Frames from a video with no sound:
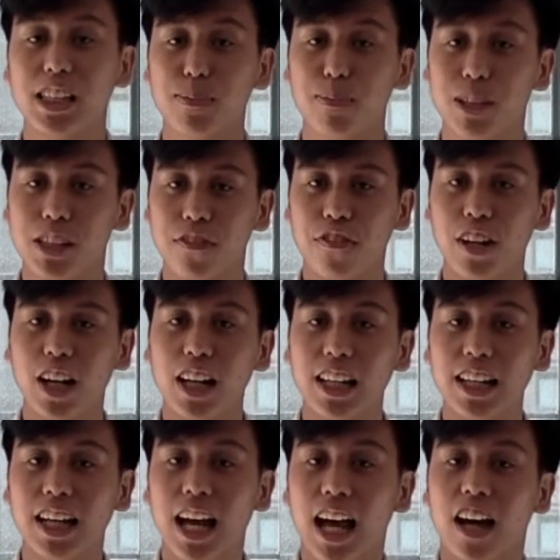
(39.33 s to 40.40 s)

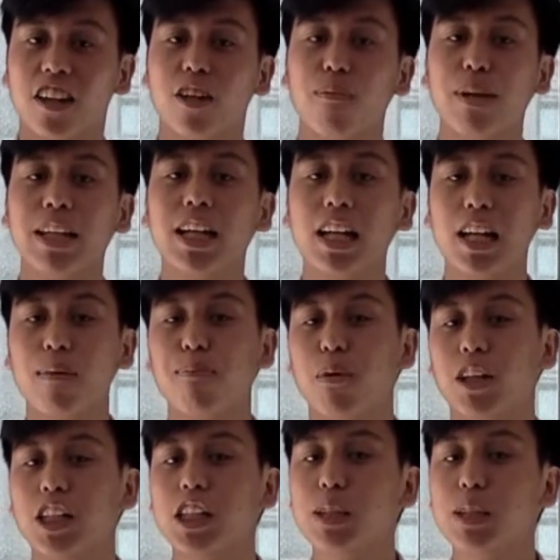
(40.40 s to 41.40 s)
specifically the medically important